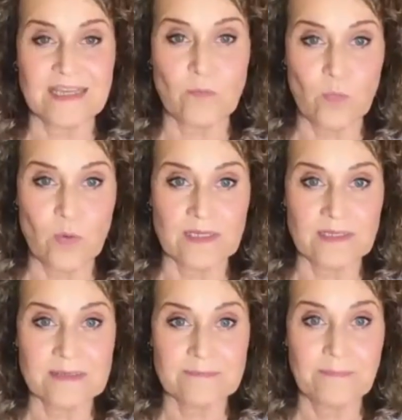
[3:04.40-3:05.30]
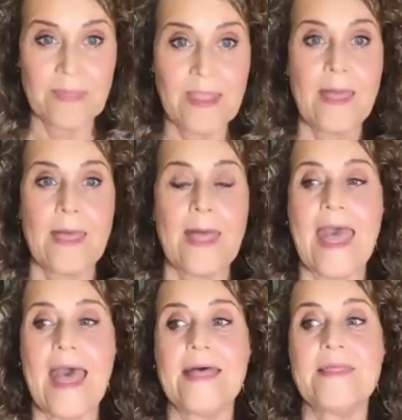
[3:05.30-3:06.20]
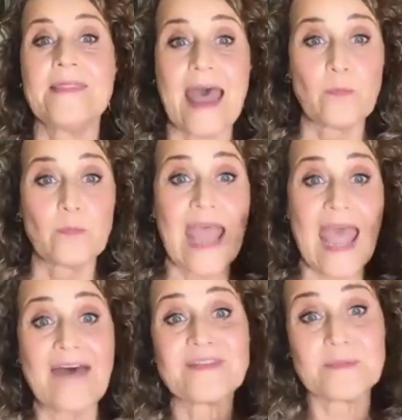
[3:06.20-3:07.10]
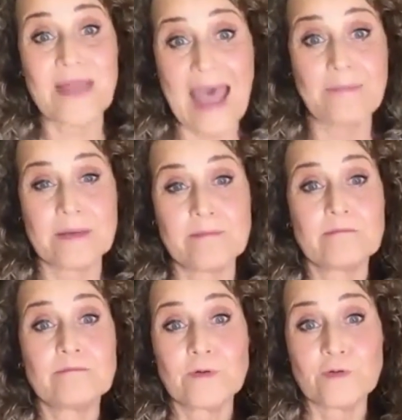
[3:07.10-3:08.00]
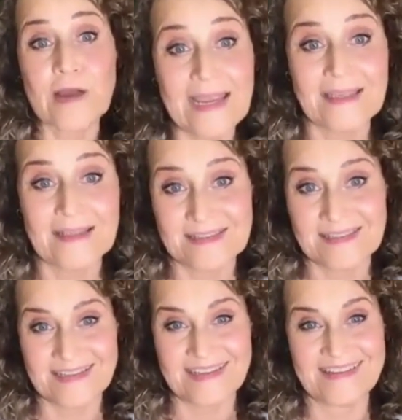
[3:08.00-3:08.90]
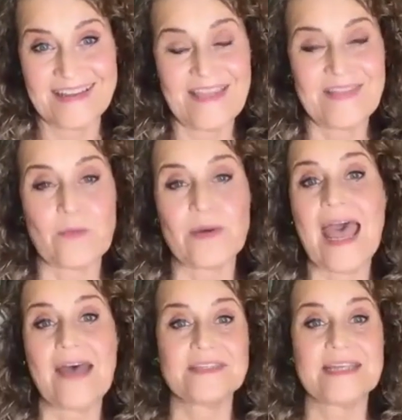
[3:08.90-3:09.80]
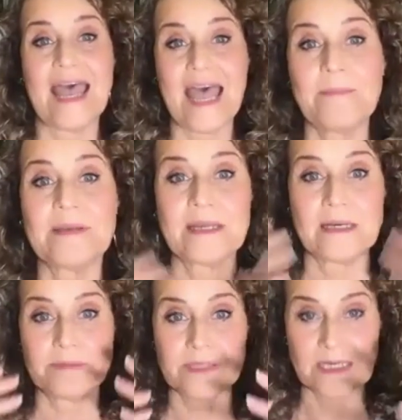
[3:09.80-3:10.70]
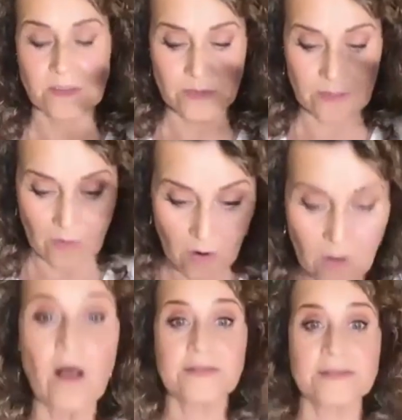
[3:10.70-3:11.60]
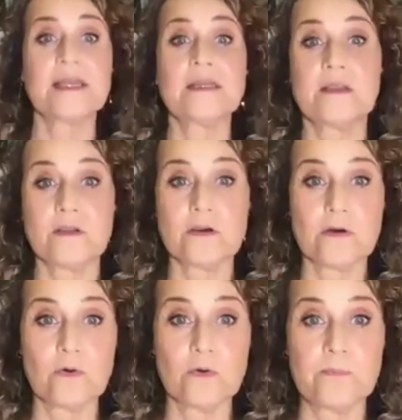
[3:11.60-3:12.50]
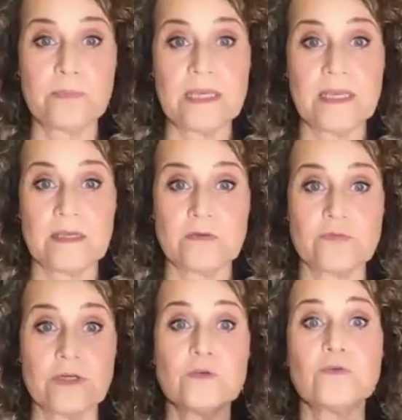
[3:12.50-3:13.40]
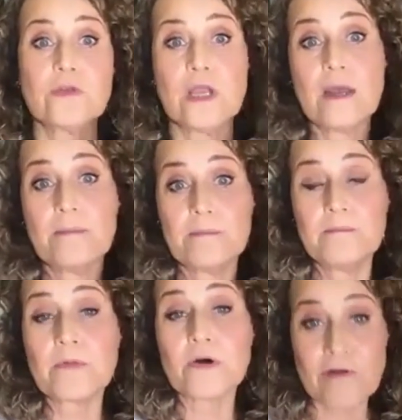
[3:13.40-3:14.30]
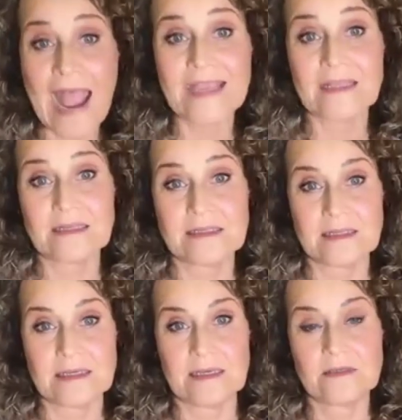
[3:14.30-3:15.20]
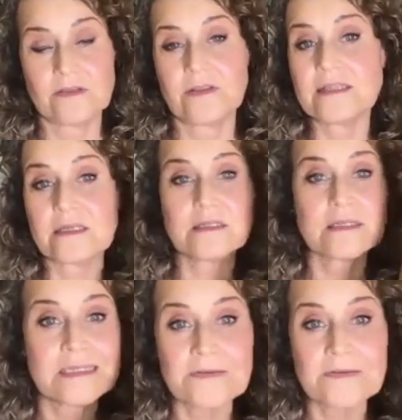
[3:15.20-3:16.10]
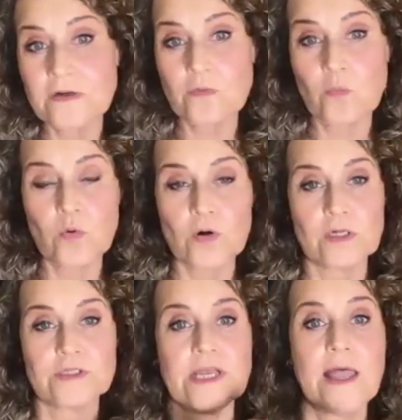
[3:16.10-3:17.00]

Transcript: at once that would have to happen miraculously. That would have to happen in a place where all of a sudden your whole being is renewed miraculously. So that's a different world